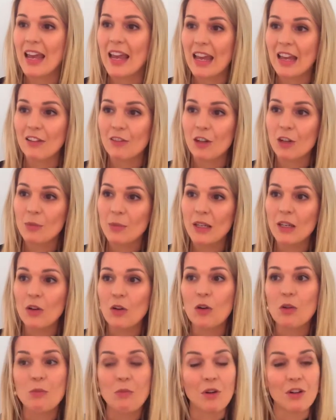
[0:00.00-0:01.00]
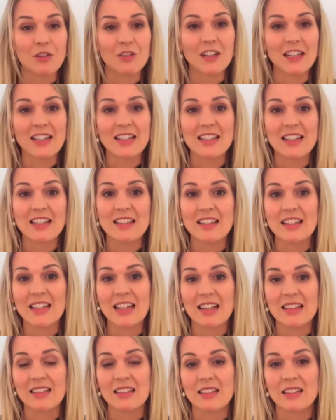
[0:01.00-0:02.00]
Aerobic or moderate intensity
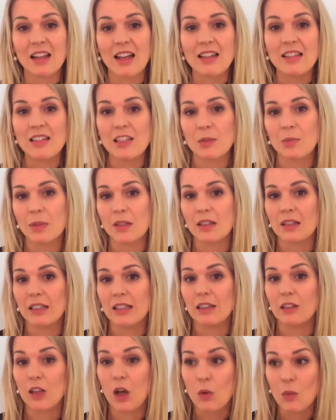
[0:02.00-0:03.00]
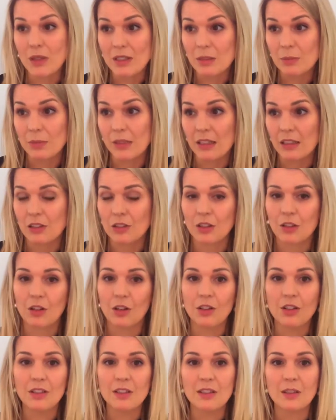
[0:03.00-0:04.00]
exercise typically lowers blood
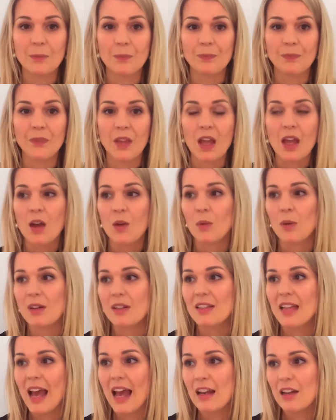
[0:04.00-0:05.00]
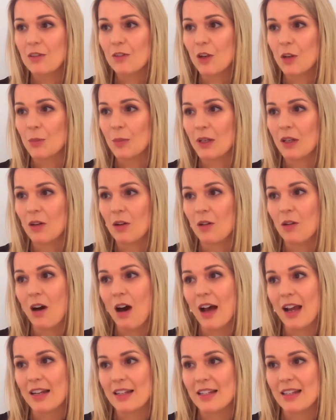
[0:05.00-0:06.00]
glucose, whereas anaerobic or
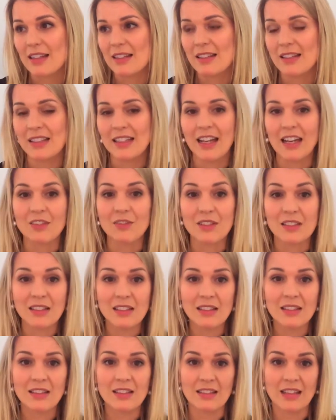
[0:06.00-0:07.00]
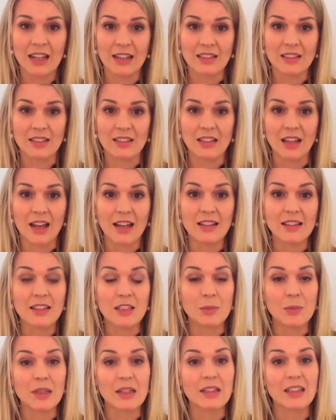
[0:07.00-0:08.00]
high intensity and resistance exercise
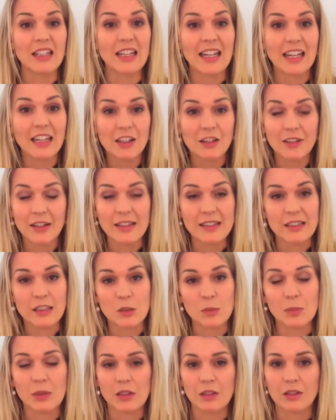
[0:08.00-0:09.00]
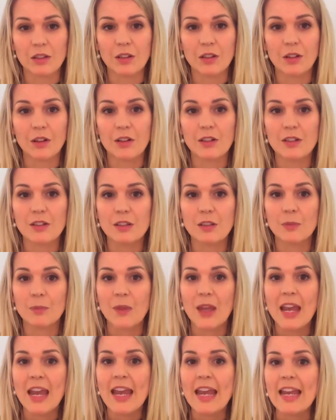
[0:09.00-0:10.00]
typically increases blood glucose.
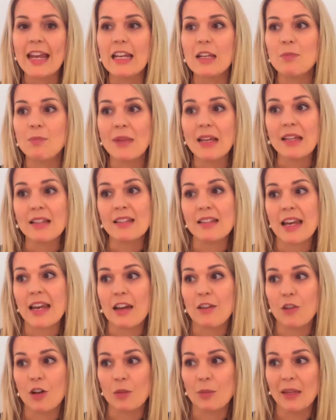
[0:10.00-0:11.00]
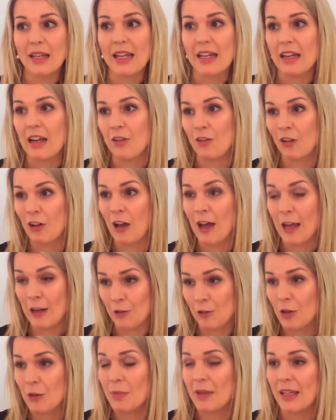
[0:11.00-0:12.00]
In mixed aerobic and
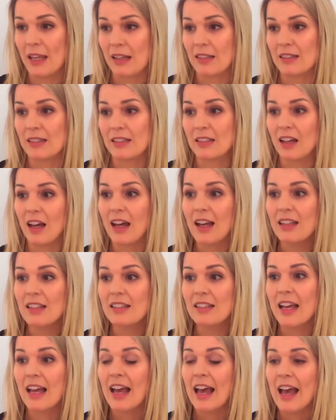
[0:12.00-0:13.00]
anaerobic exercise,